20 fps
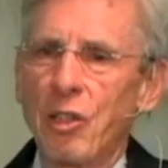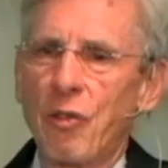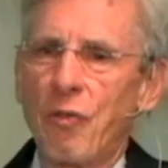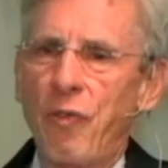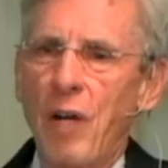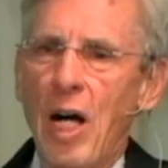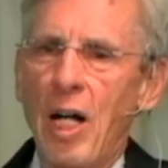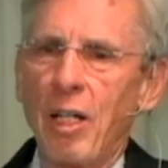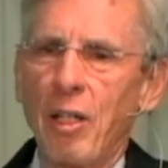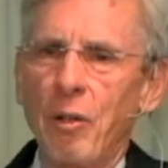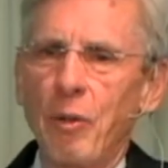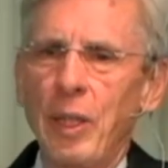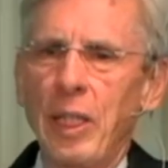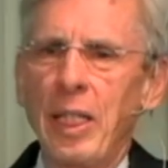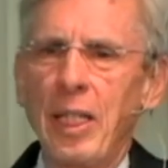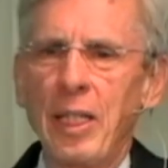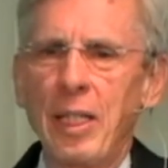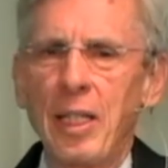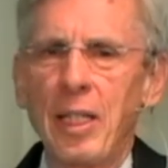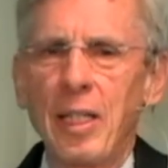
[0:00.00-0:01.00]

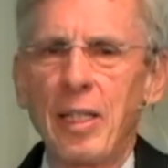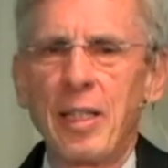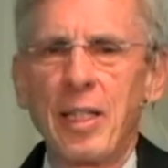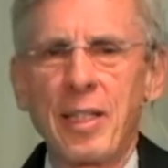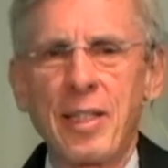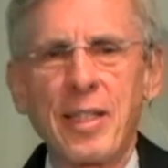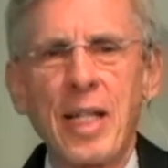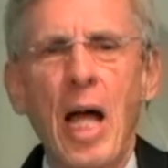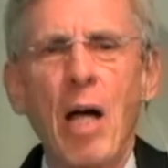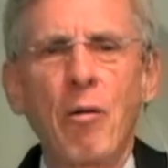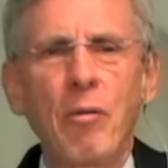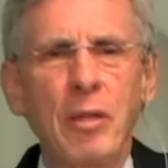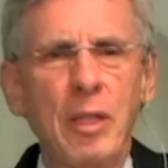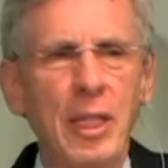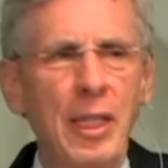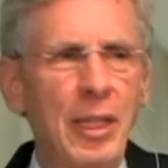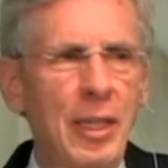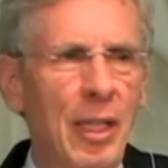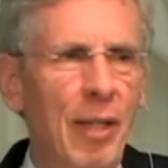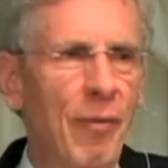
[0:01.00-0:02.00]
following the
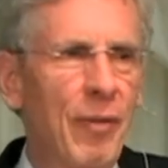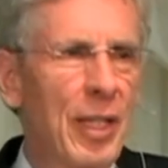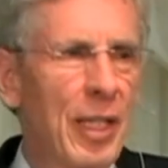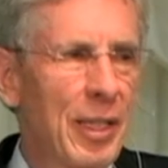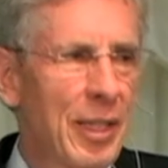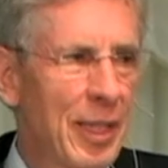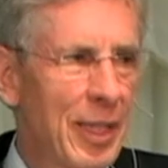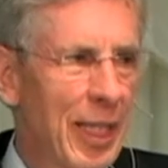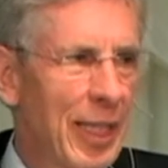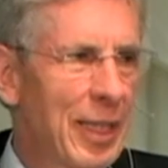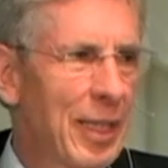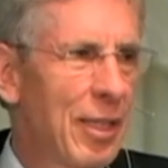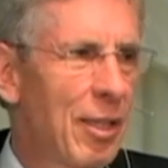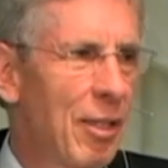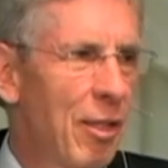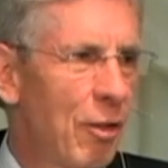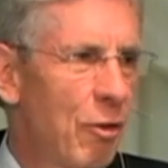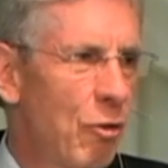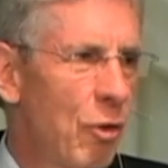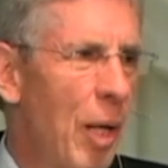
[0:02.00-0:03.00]
sounding of the sixth
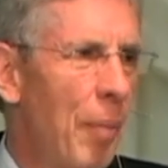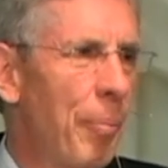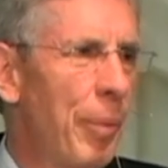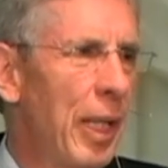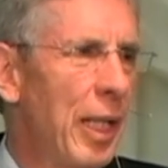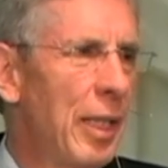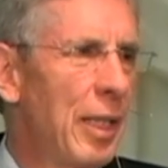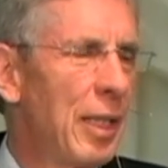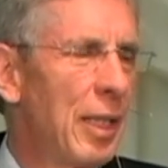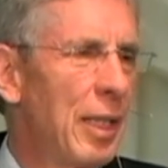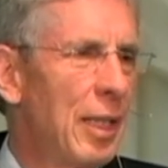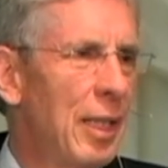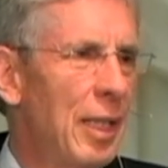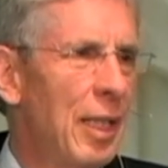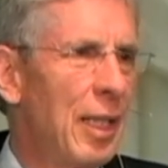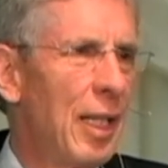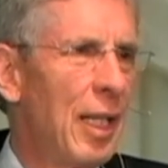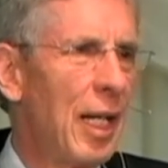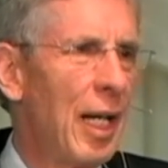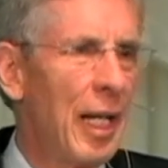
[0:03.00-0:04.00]
trumpet
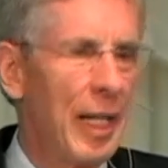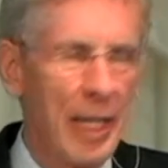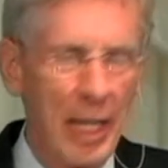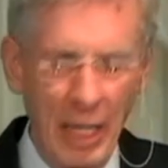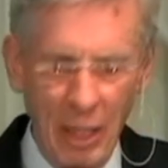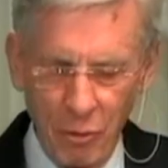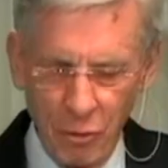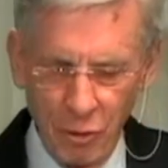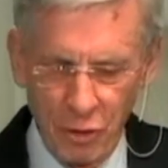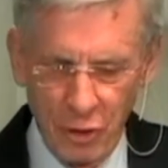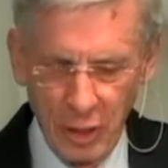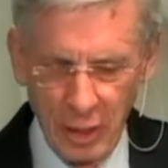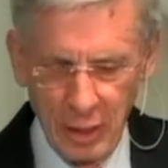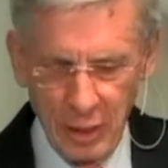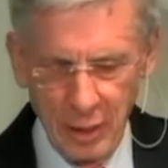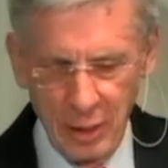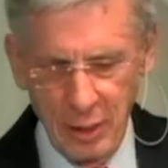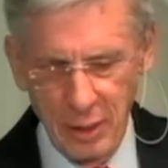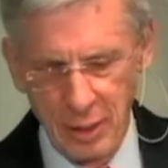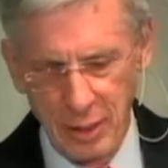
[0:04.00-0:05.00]

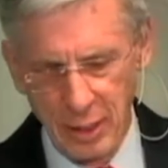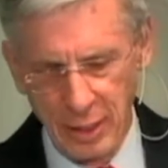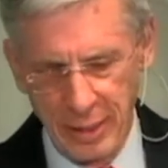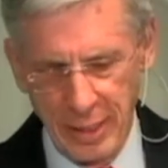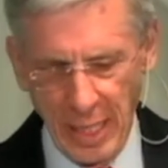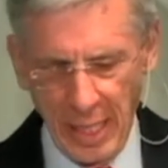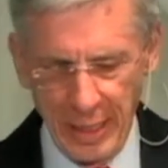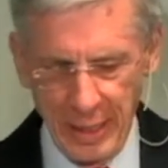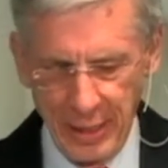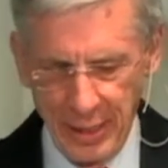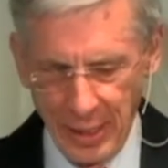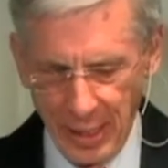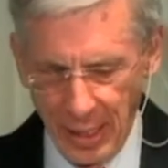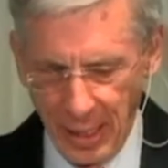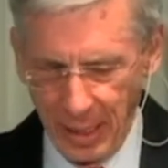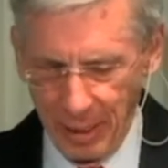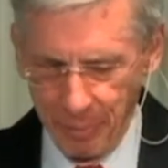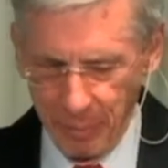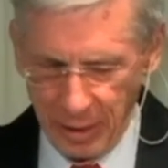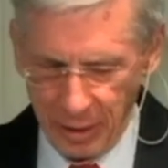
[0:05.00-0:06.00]
announces that that
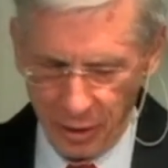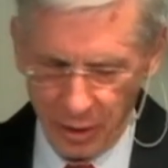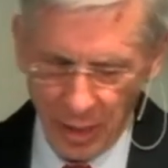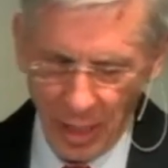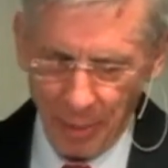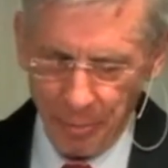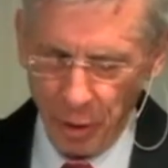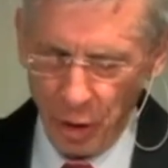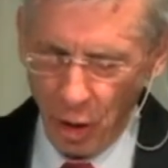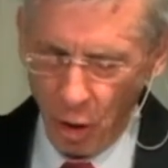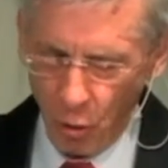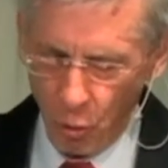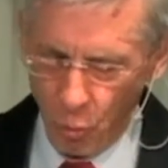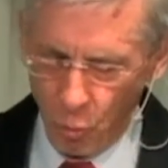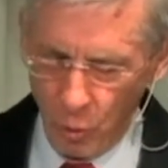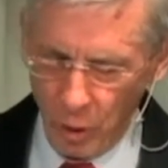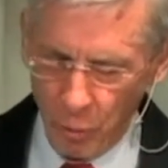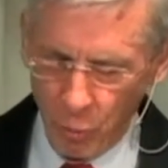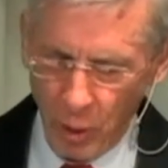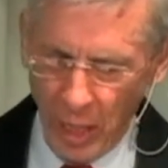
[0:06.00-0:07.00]
time has come. You know,
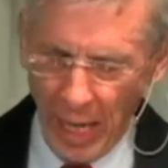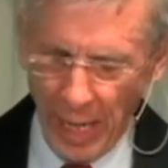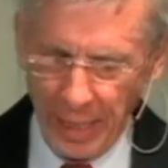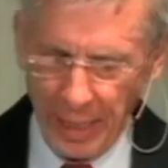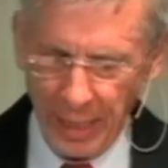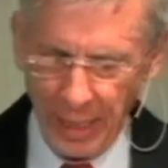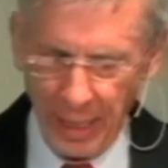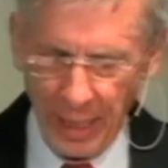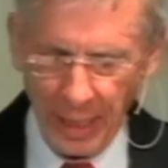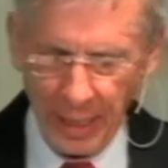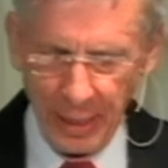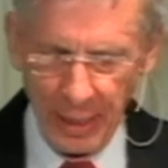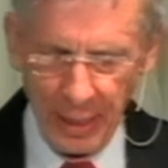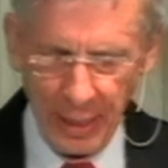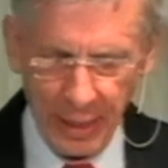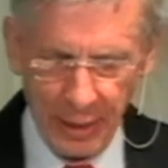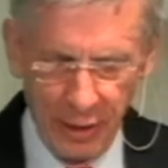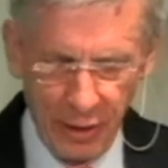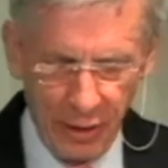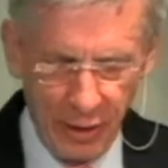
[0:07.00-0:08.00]
we read in the
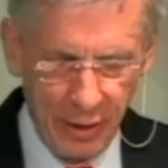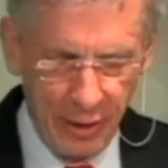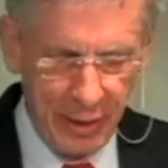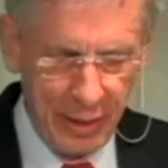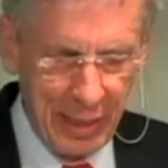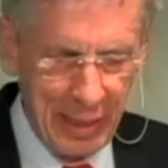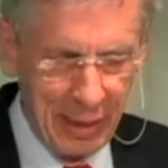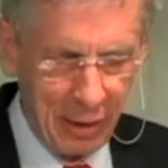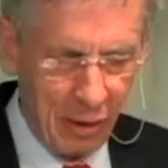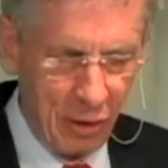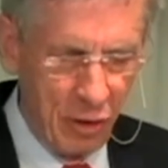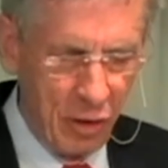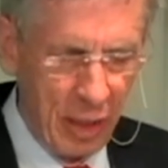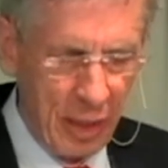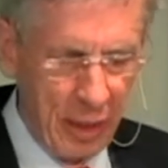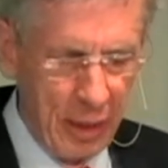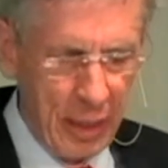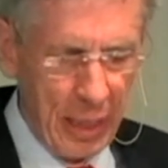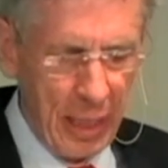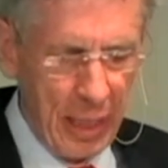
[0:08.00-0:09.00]
seals
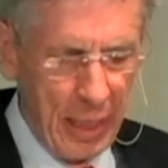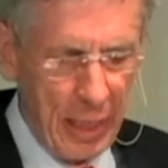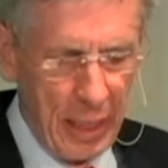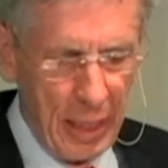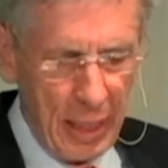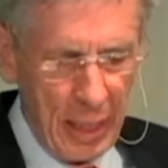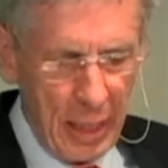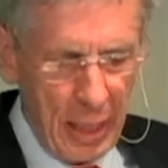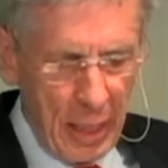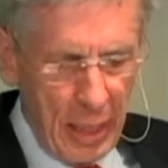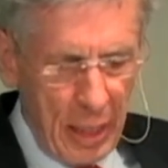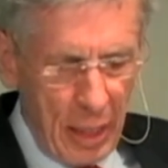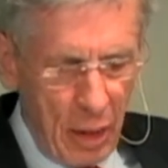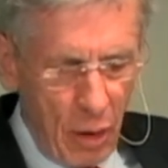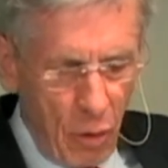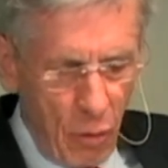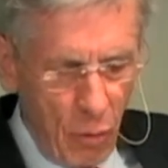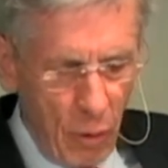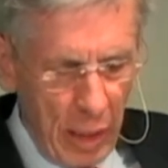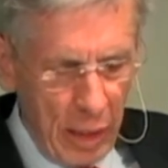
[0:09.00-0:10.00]
in the
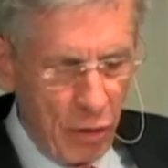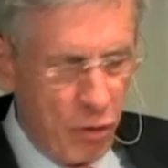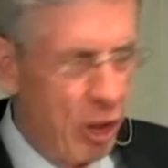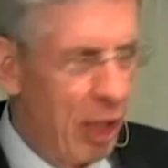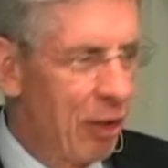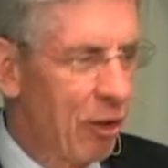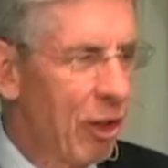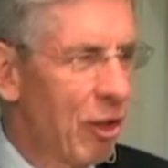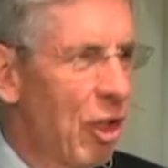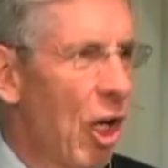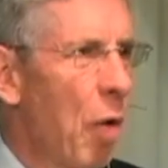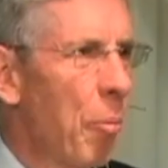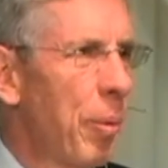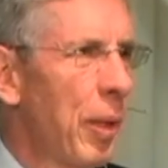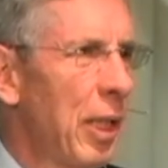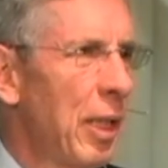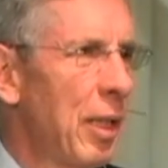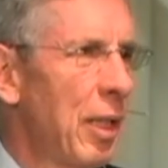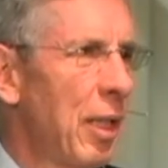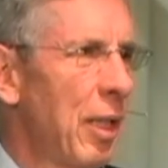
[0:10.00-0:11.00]
when Jesus
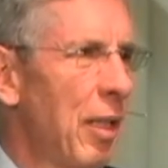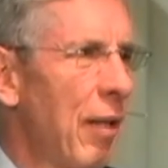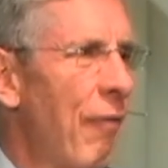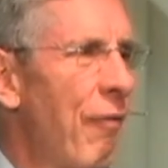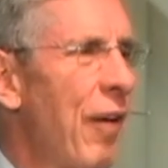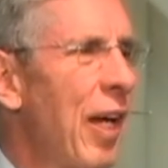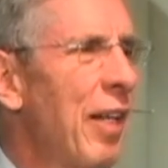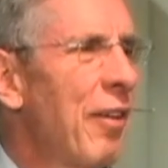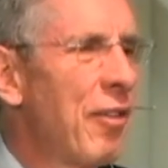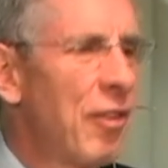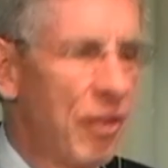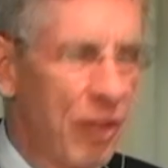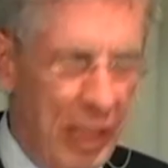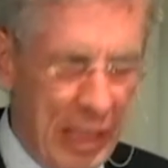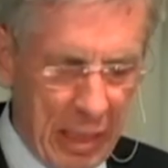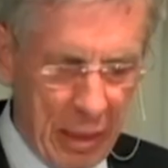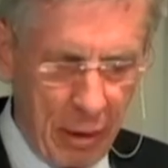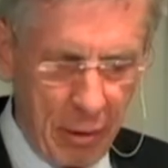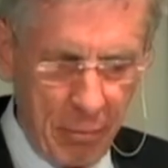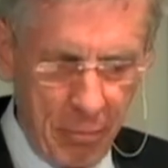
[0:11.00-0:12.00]
opened the fifth
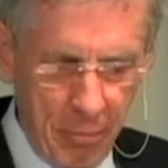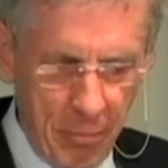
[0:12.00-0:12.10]
seal